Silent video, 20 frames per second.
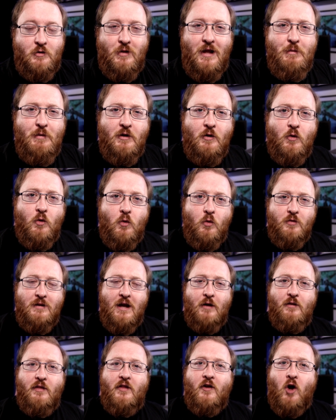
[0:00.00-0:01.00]
So let me know
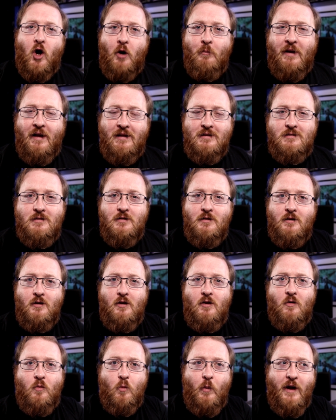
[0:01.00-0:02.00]
down in the comments
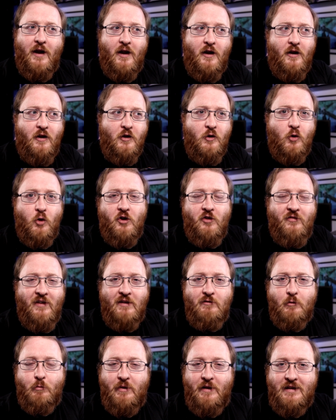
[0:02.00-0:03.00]
where your
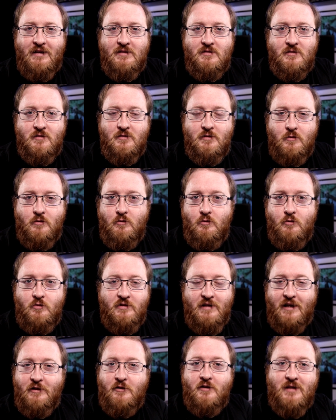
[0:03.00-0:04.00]
favourite place to
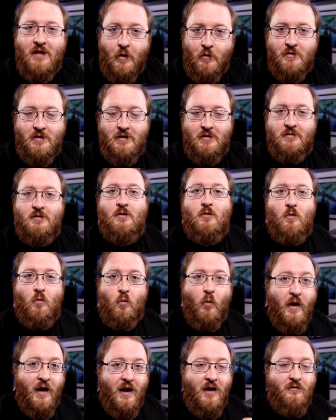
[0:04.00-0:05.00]
send your scouts is.
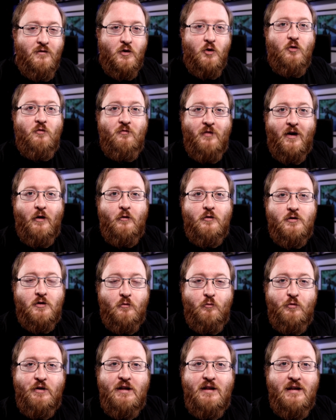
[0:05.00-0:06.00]
Where have you found
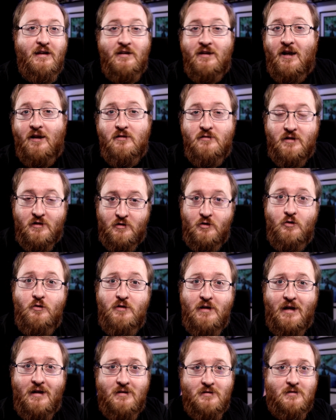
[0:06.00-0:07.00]
some really talented new
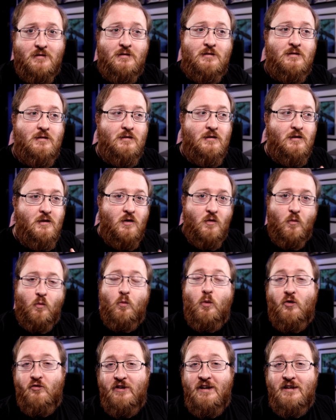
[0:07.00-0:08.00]
gens?
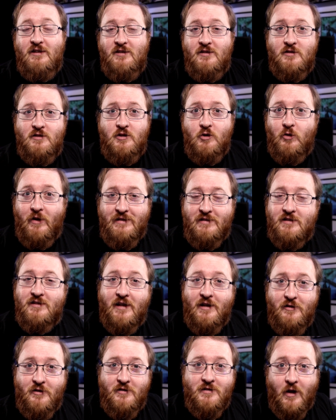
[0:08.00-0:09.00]
What regions do you like to
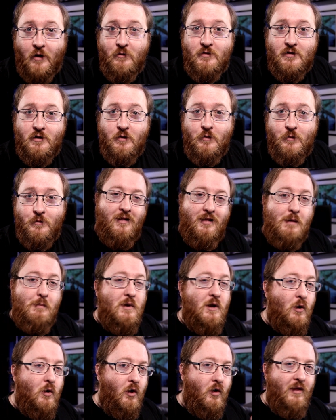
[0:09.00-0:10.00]
send your scouts to? Let me
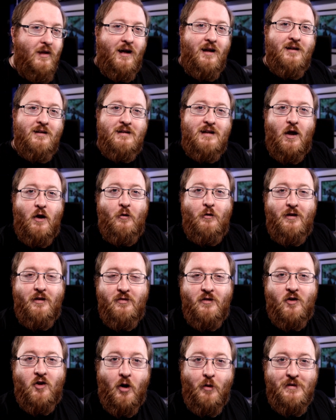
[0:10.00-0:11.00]
know all that down in
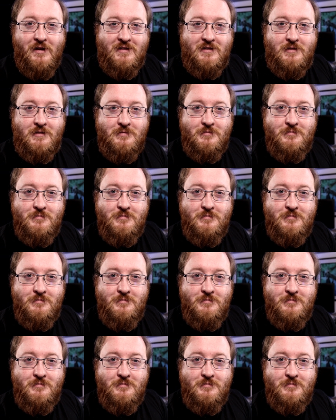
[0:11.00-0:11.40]
the comments.